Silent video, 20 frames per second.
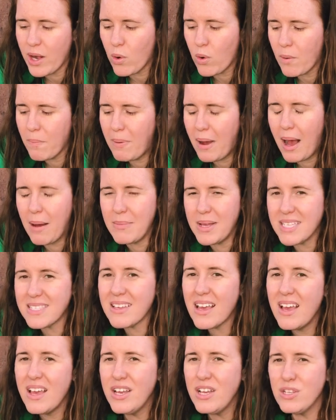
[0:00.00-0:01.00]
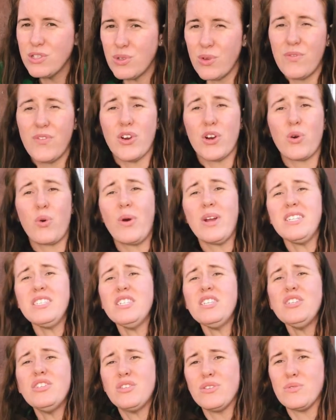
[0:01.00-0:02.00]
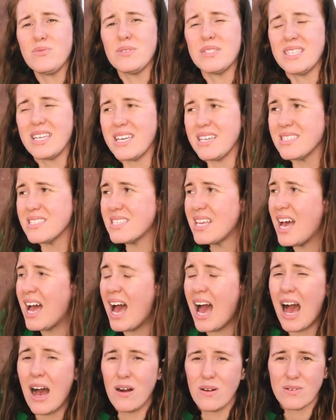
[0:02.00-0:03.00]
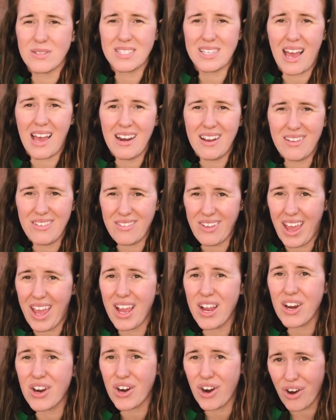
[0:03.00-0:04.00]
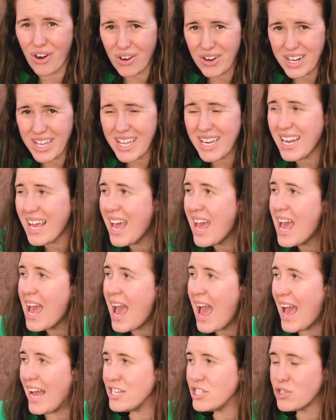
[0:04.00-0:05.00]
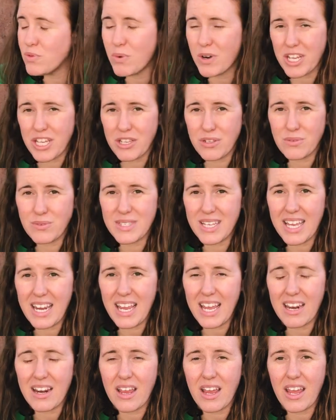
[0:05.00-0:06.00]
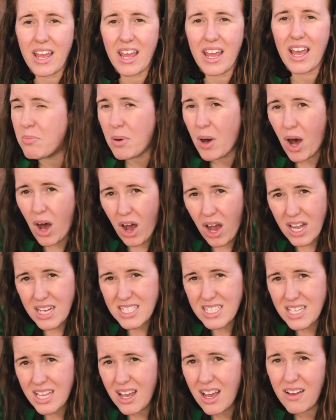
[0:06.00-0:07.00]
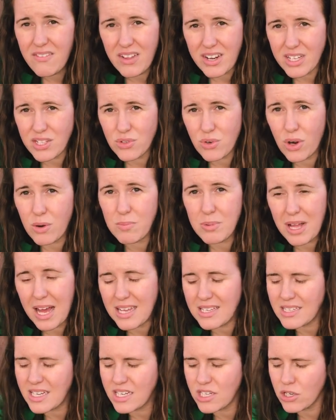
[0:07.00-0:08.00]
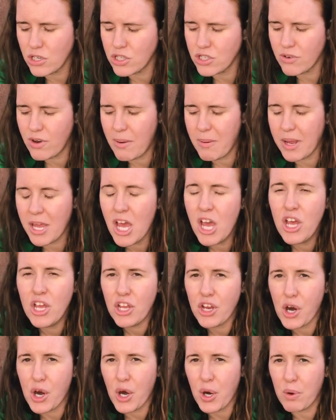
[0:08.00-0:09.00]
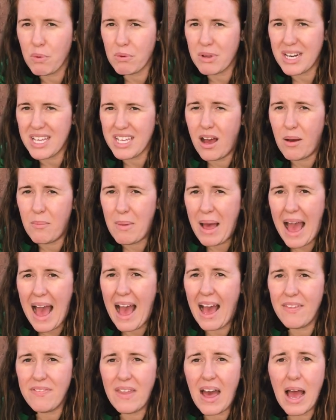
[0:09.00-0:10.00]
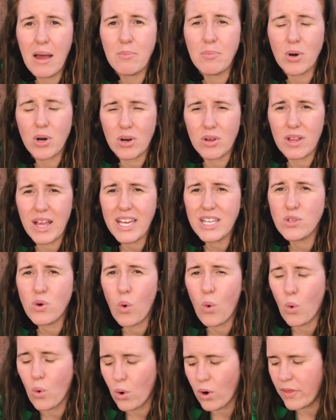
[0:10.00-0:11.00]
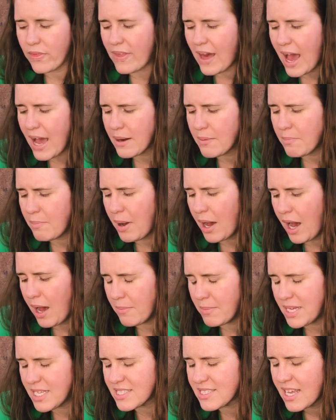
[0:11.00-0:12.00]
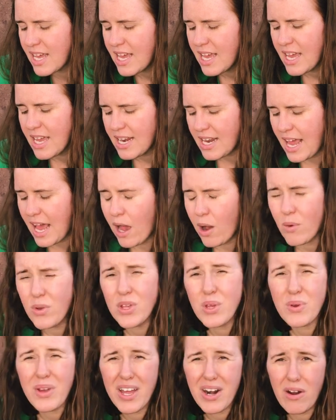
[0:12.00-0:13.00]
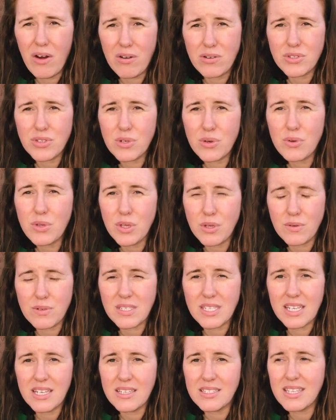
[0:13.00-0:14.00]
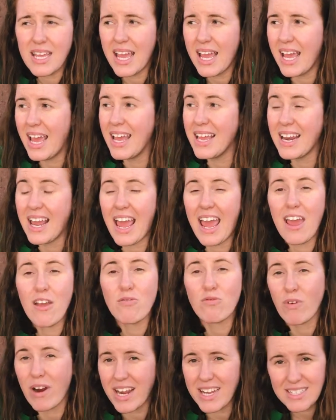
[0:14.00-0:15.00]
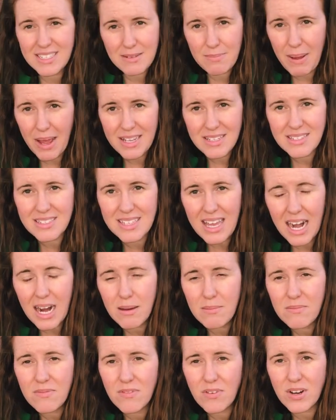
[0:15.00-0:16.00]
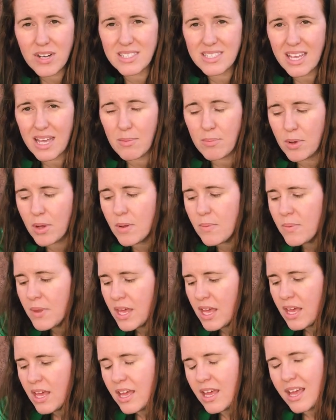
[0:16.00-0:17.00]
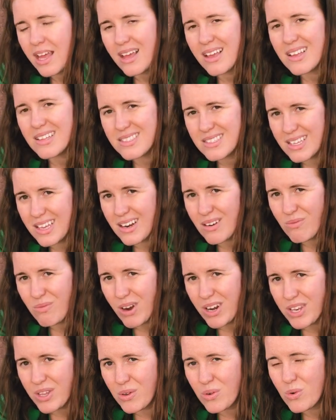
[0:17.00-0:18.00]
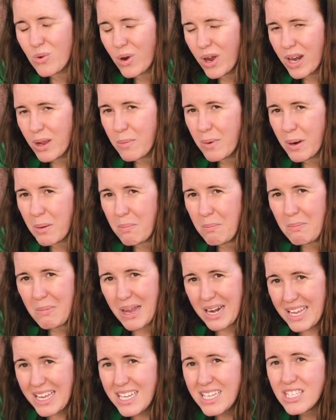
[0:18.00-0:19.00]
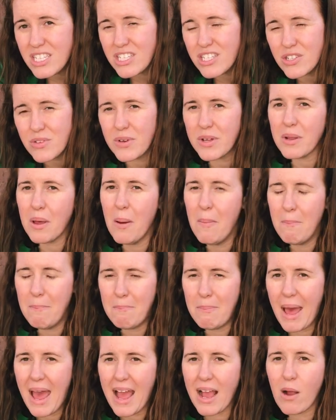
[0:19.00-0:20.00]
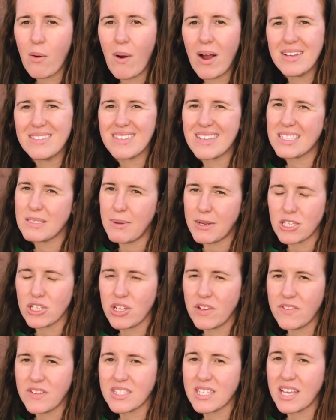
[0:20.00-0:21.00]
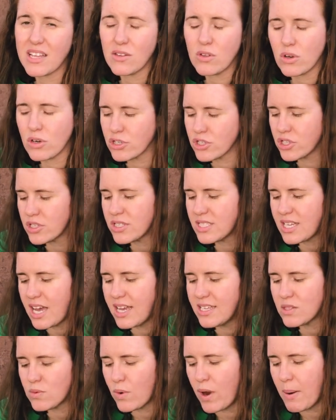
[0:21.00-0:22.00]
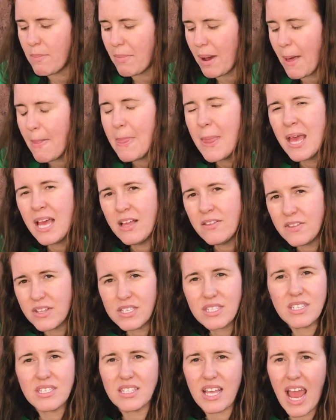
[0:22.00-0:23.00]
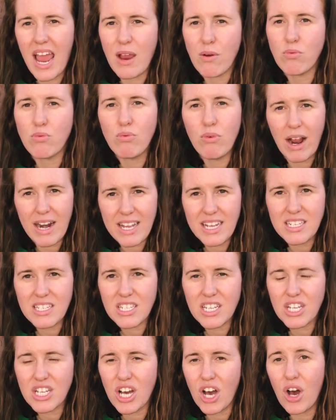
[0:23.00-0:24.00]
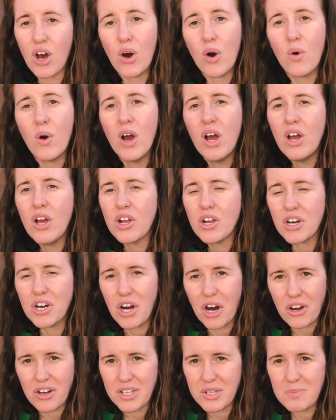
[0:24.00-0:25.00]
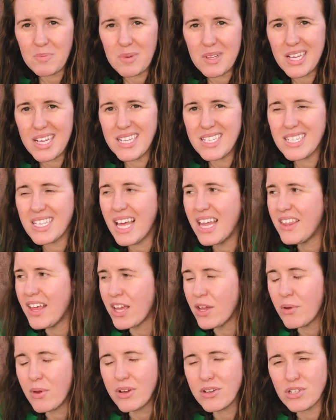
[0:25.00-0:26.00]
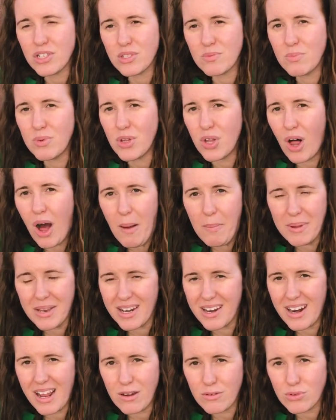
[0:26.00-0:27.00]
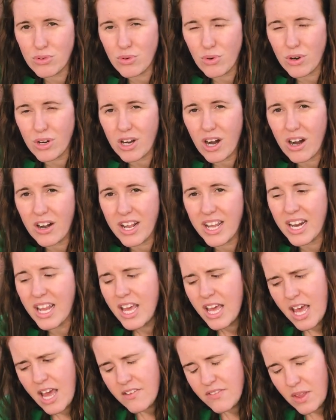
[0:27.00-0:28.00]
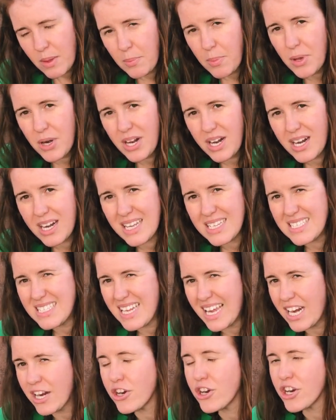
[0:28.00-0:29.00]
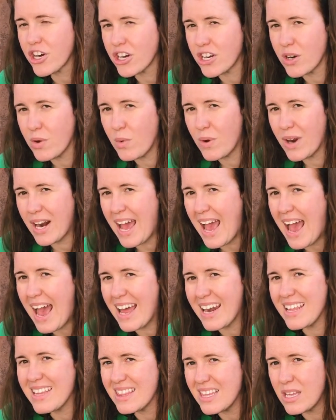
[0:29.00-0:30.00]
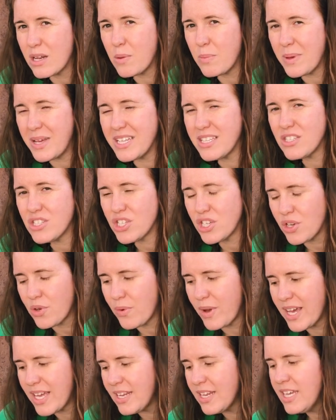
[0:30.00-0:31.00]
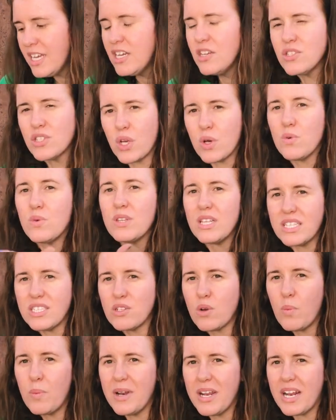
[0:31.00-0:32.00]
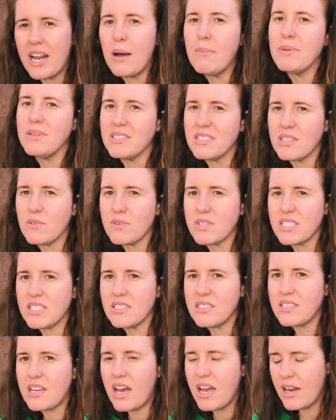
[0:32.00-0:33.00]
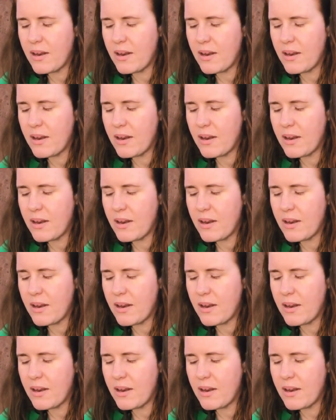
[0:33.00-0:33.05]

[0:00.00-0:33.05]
or pumice so if you're going to use this outside of a garden and you want to use it in a pot of any sort plastic or ceramic you're going to want to um, add that perlite or that pumice now you can also use this in a raised bed setup for example it's going to run you quite a bit of money to do it bag wise, especially if it's a larger sized one. But this is a ready to go garden blend that you can just plop in an outdoor garden. You put it in a container, you're gonna wanna add a little bit to it. So let's open it up and see what's inside.